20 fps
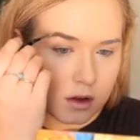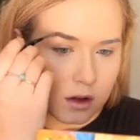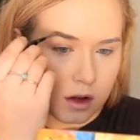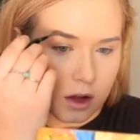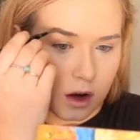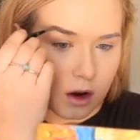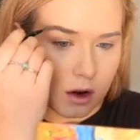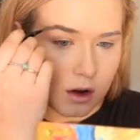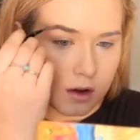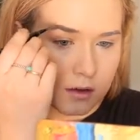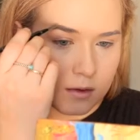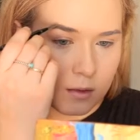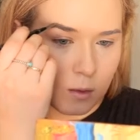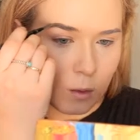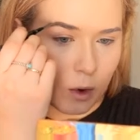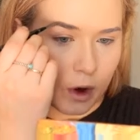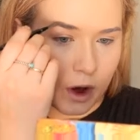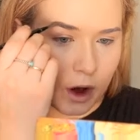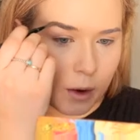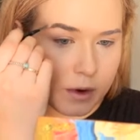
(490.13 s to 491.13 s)
you know,
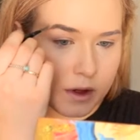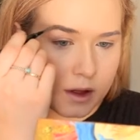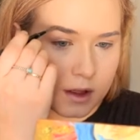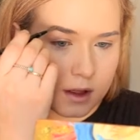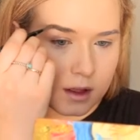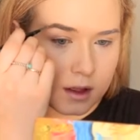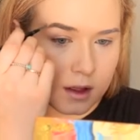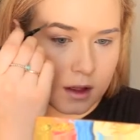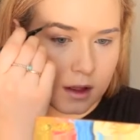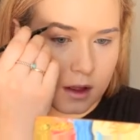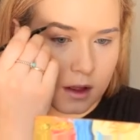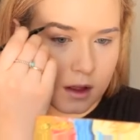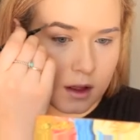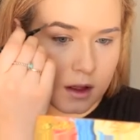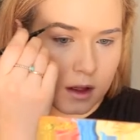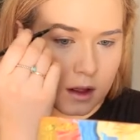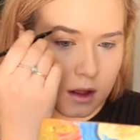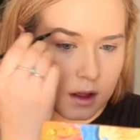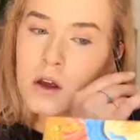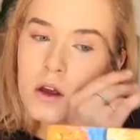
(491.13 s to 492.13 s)
work with.
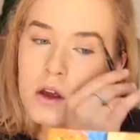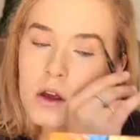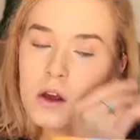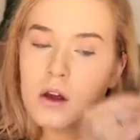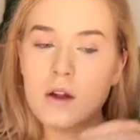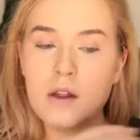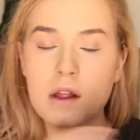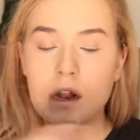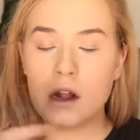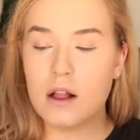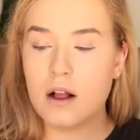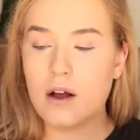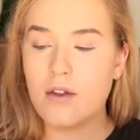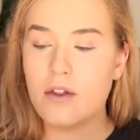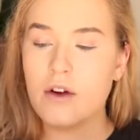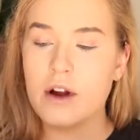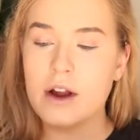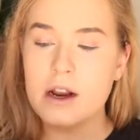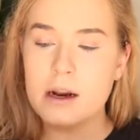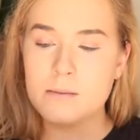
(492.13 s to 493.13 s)
And then on the
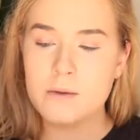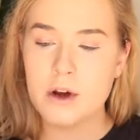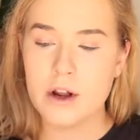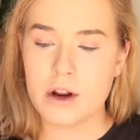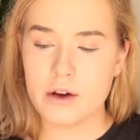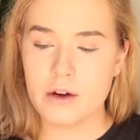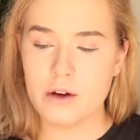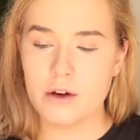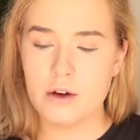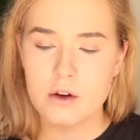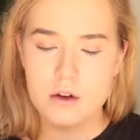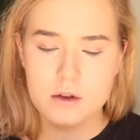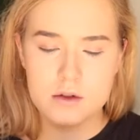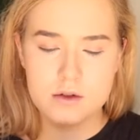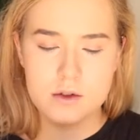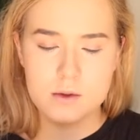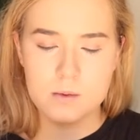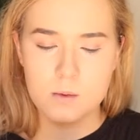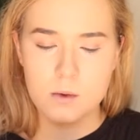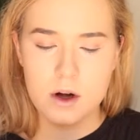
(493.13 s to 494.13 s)
other end I'm going to
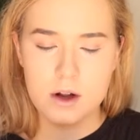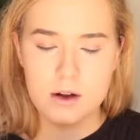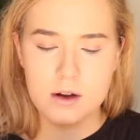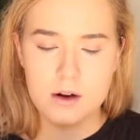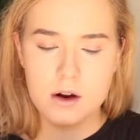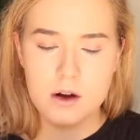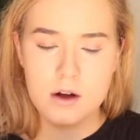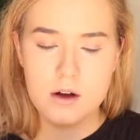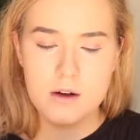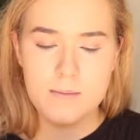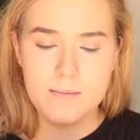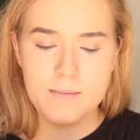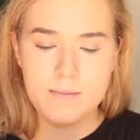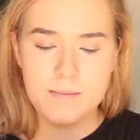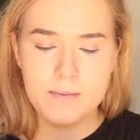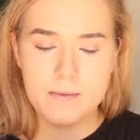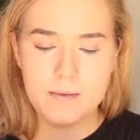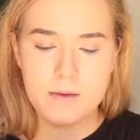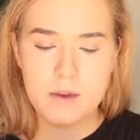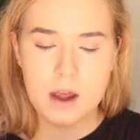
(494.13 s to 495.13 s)
just wind it up,
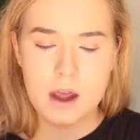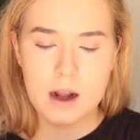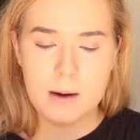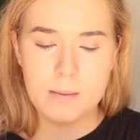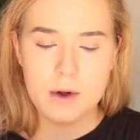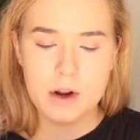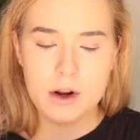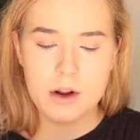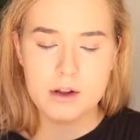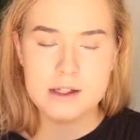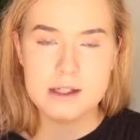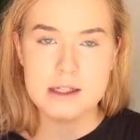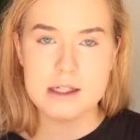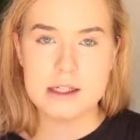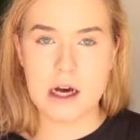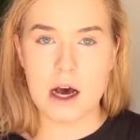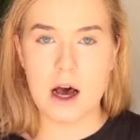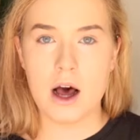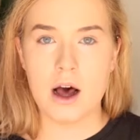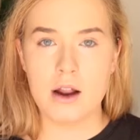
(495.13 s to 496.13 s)
and I'm going to
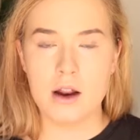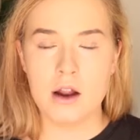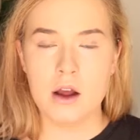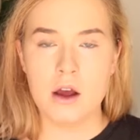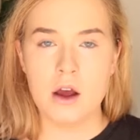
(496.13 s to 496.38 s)
start.